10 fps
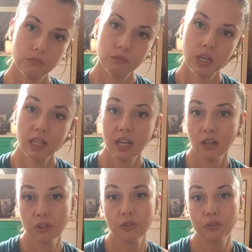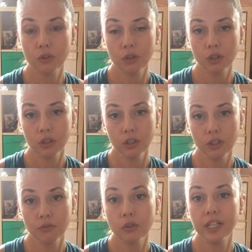allows for an
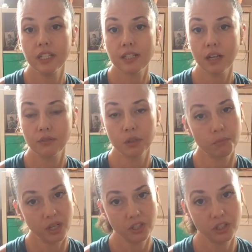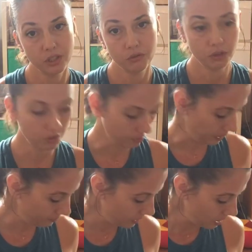avoidance of compression in the
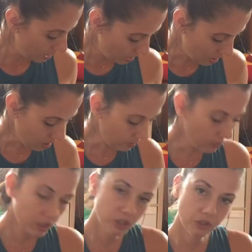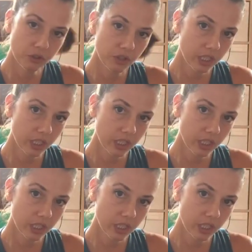vertebrae. I want to show you the